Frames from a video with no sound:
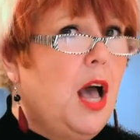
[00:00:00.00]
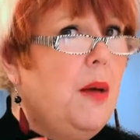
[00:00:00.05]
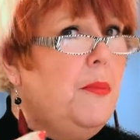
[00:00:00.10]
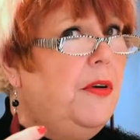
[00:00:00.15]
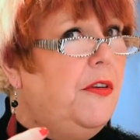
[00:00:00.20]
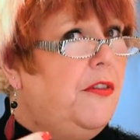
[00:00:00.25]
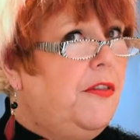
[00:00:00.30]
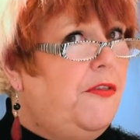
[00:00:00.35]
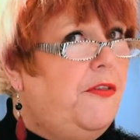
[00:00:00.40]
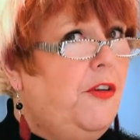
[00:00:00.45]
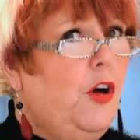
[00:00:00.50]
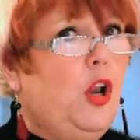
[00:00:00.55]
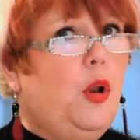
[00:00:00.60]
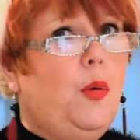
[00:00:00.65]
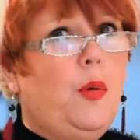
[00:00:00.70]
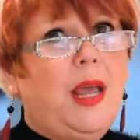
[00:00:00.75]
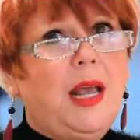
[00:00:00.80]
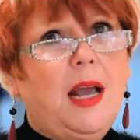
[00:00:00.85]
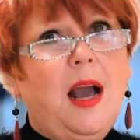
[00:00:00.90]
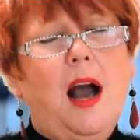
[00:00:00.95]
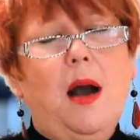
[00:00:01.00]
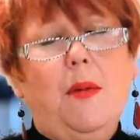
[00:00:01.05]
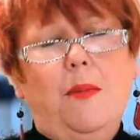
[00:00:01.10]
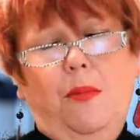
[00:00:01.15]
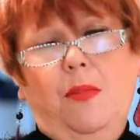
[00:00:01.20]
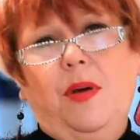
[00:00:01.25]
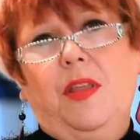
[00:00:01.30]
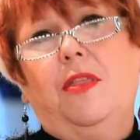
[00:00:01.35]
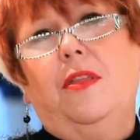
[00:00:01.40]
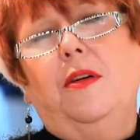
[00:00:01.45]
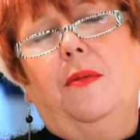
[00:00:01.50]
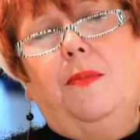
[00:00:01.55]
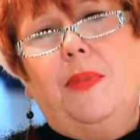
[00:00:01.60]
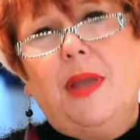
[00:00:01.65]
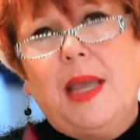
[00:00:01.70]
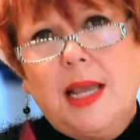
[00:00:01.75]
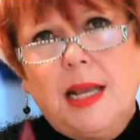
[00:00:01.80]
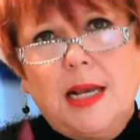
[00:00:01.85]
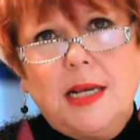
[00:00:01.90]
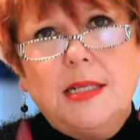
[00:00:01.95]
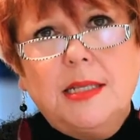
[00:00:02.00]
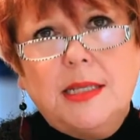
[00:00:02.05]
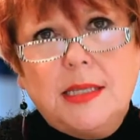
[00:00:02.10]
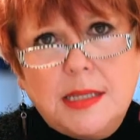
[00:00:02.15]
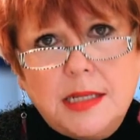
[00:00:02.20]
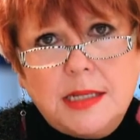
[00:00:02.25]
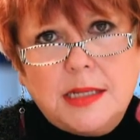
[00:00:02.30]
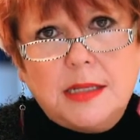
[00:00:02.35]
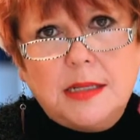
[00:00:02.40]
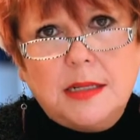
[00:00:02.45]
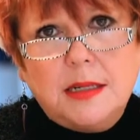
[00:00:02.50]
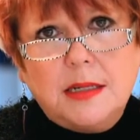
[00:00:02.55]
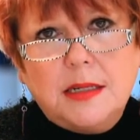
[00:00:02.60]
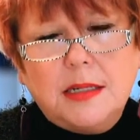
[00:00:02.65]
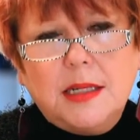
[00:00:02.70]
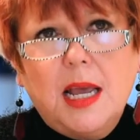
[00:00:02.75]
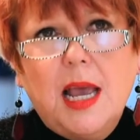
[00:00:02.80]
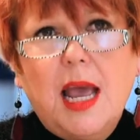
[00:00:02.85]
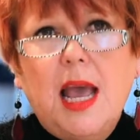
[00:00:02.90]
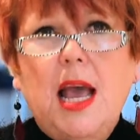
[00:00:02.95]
but following up with them, being consistent.